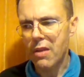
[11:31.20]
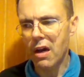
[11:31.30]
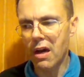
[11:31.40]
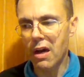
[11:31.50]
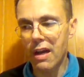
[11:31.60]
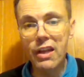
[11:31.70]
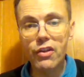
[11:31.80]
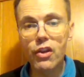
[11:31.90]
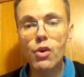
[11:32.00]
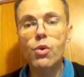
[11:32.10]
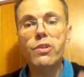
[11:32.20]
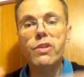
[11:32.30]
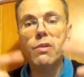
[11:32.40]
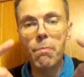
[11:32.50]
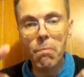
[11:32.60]
uh, and
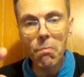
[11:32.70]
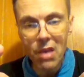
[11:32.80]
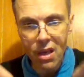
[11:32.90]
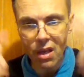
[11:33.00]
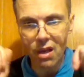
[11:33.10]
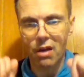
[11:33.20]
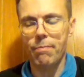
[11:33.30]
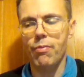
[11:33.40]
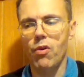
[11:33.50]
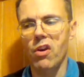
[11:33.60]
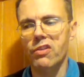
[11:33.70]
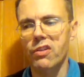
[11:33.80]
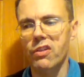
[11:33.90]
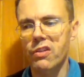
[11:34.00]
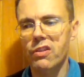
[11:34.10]
used me in a
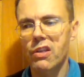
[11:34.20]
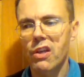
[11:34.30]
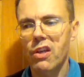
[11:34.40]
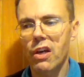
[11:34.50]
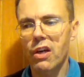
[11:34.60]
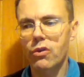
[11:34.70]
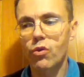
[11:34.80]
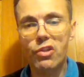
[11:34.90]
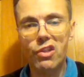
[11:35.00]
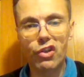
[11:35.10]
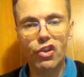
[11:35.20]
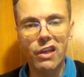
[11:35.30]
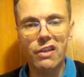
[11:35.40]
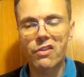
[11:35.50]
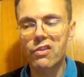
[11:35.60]
process uh, to
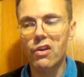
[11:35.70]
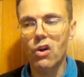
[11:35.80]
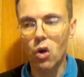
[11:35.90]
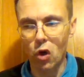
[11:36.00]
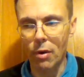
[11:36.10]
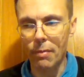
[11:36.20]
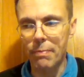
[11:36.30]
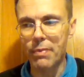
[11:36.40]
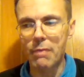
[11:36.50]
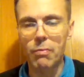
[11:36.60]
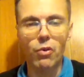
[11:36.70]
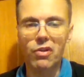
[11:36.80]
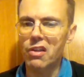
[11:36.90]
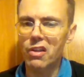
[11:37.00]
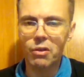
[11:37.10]
suggest Roma people
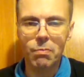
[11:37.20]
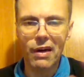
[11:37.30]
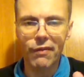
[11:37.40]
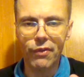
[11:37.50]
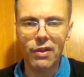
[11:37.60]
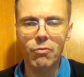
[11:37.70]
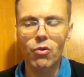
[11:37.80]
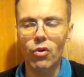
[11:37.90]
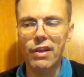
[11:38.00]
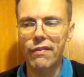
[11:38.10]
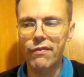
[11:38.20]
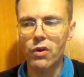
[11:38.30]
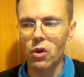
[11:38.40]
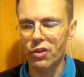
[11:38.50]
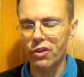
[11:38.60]
that it's better for them to leave
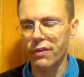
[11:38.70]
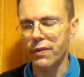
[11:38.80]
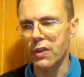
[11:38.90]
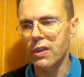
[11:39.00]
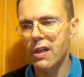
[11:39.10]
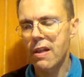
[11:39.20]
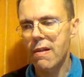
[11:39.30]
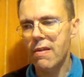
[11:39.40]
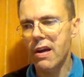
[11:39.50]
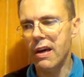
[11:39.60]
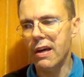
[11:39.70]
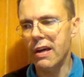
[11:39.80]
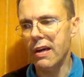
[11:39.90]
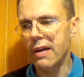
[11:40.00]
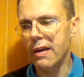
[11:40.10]
Kosovo.
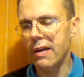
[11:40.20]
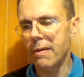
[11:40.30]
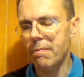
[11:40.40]
Uh,